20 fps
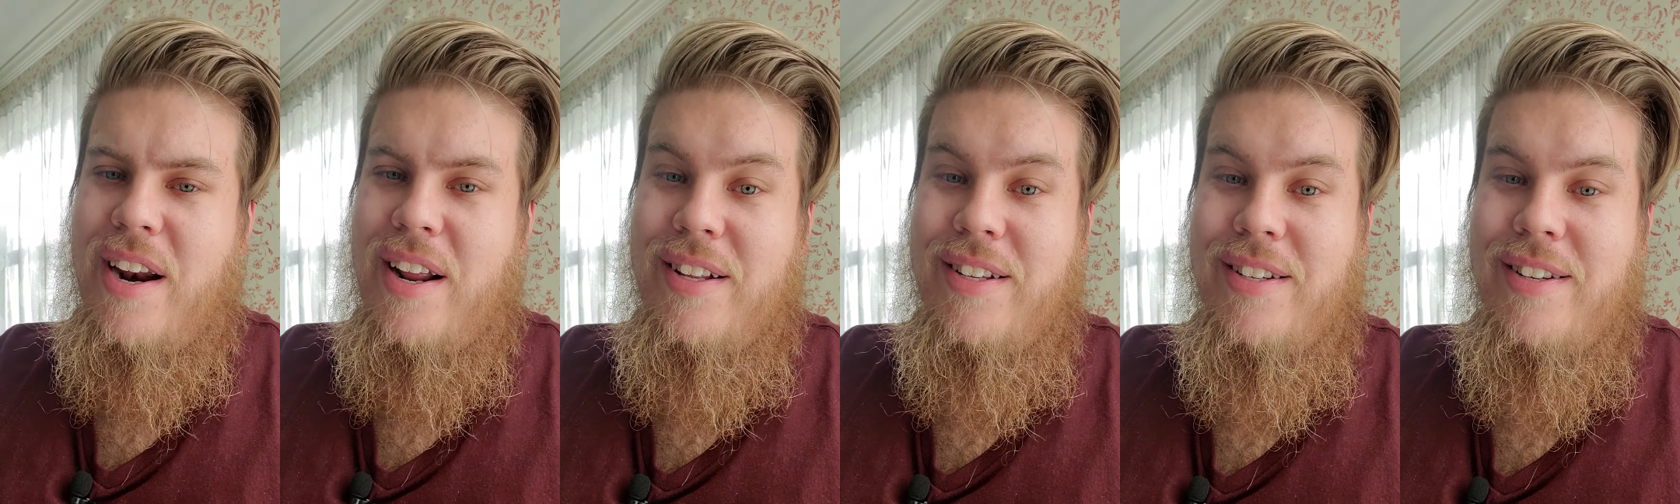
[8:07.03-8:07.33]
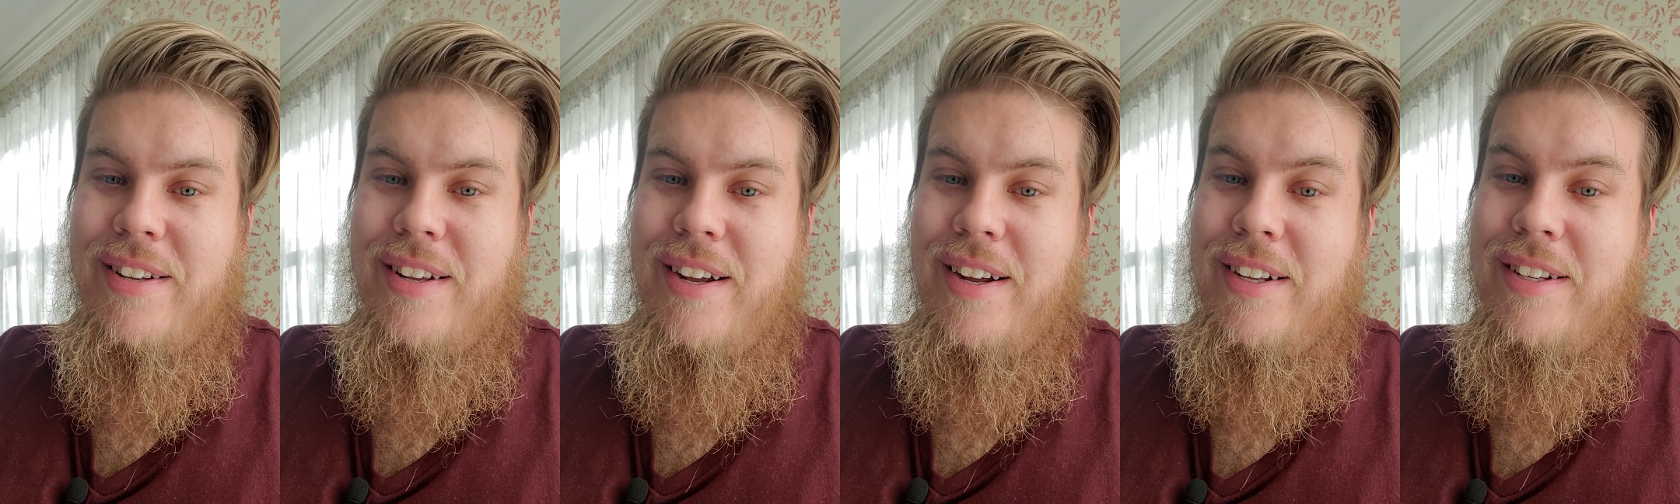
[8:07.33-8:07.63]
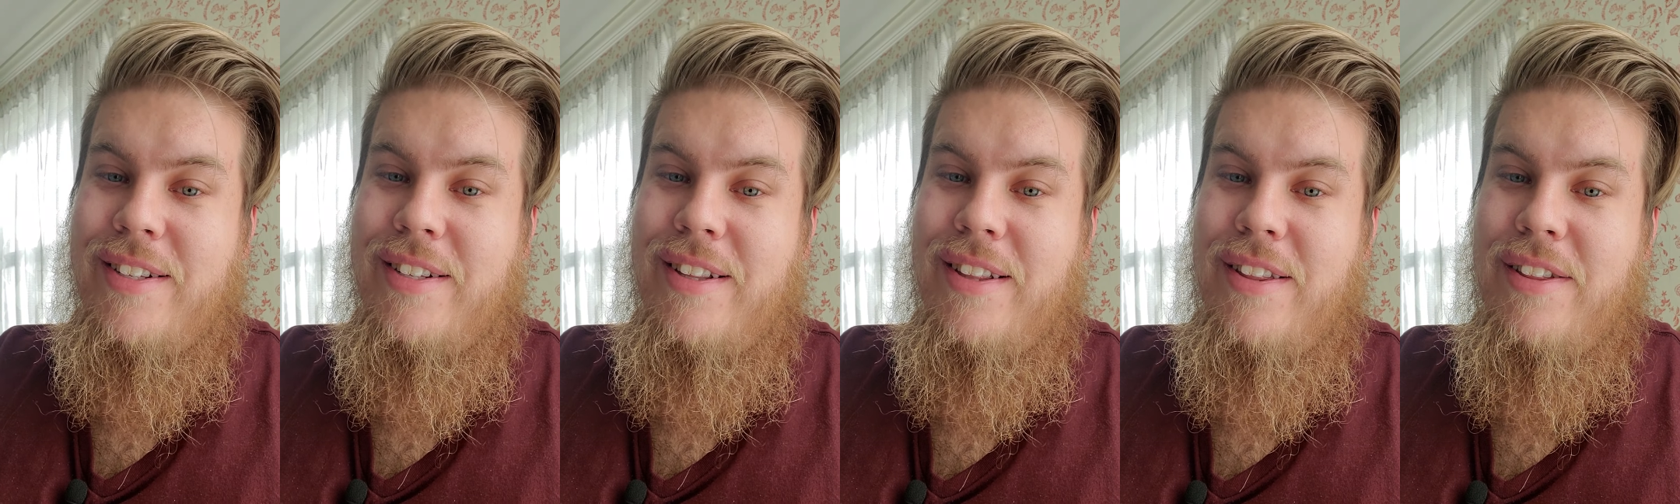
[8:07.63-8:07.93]
it's
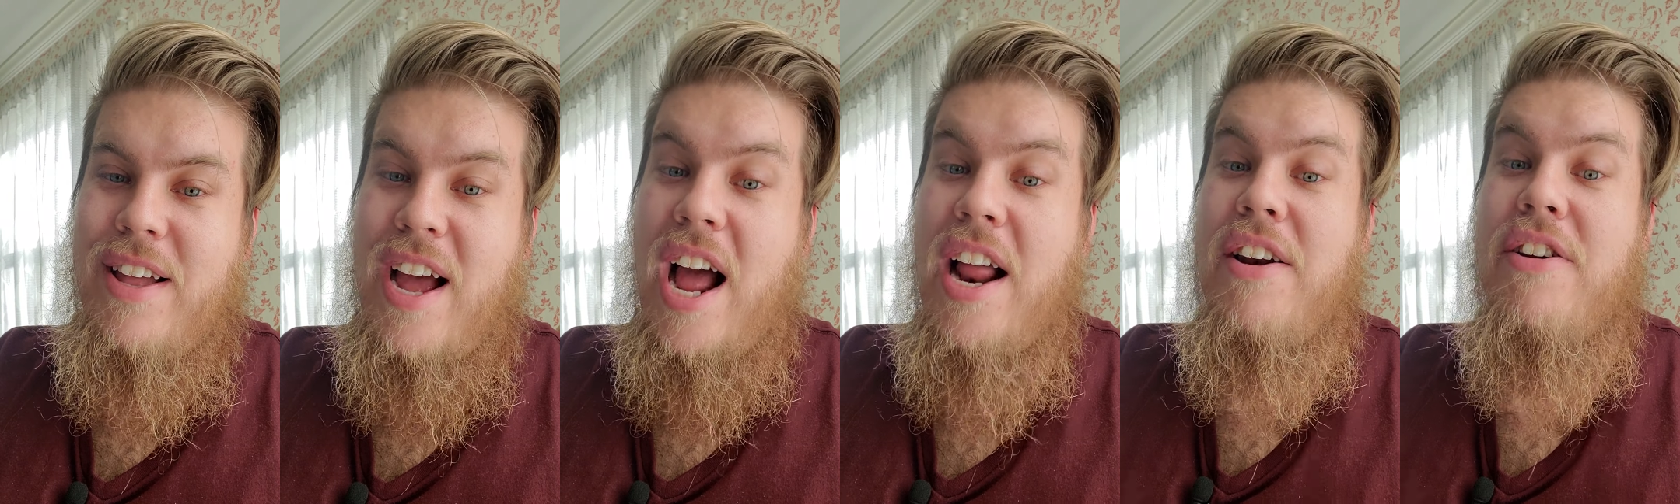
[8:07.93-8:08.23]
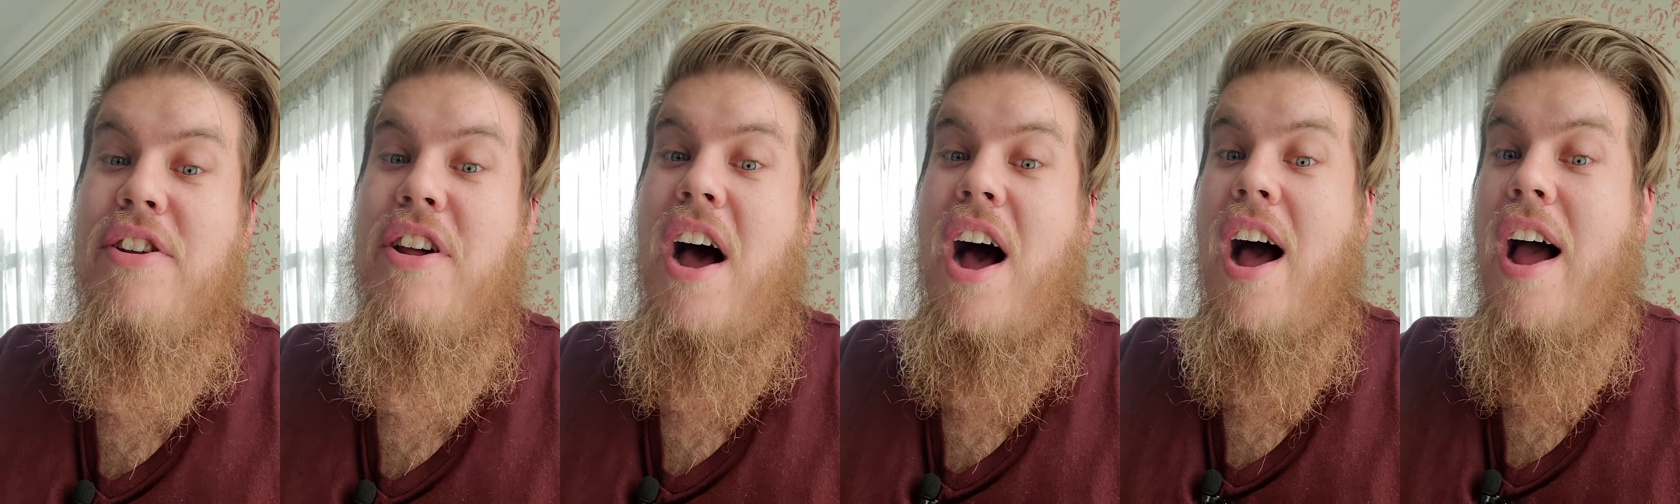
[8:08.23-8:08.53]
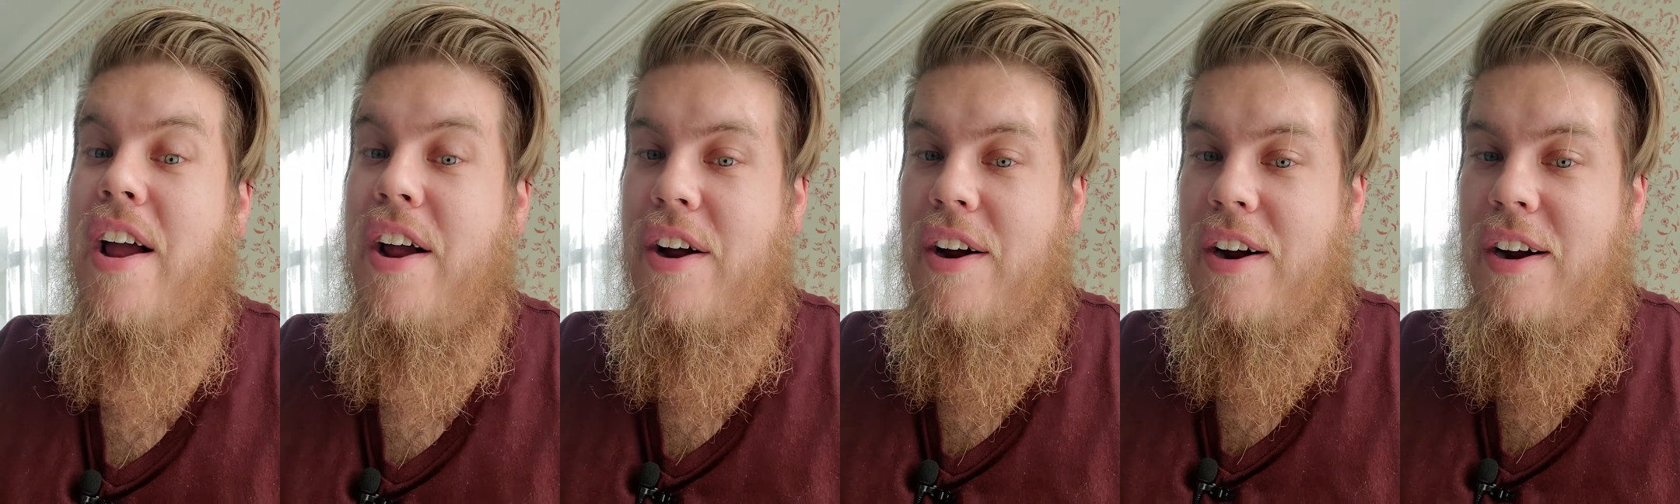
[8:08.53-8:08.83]
that
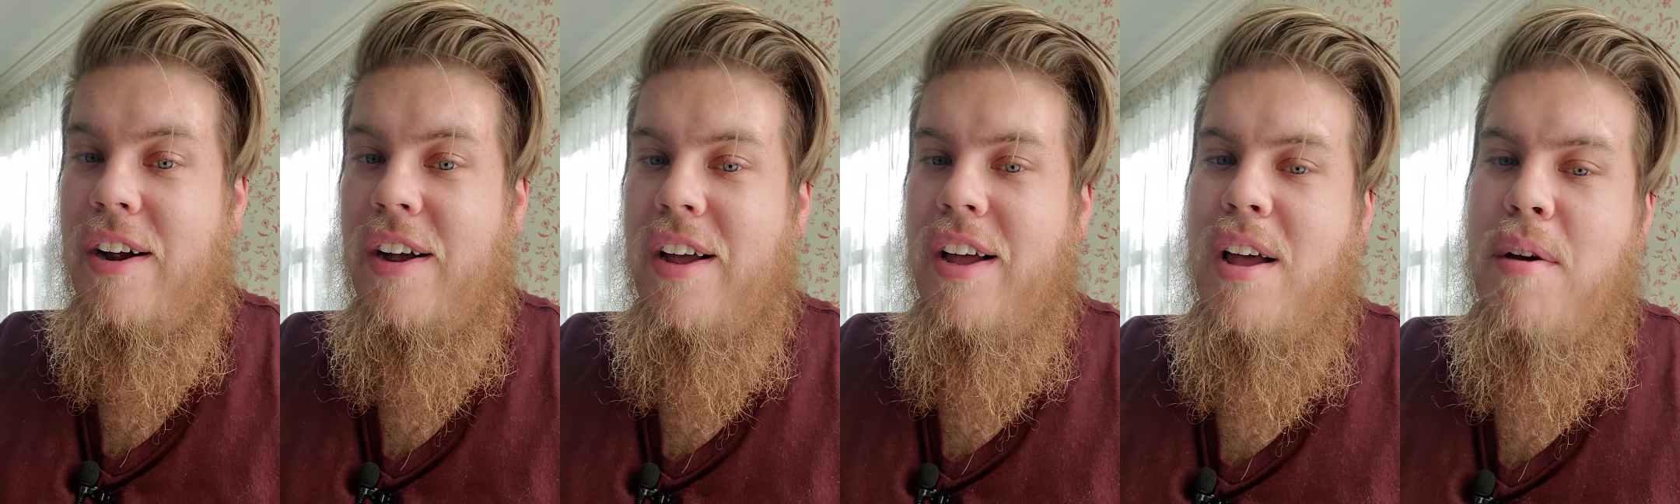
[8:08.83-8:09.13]
dire,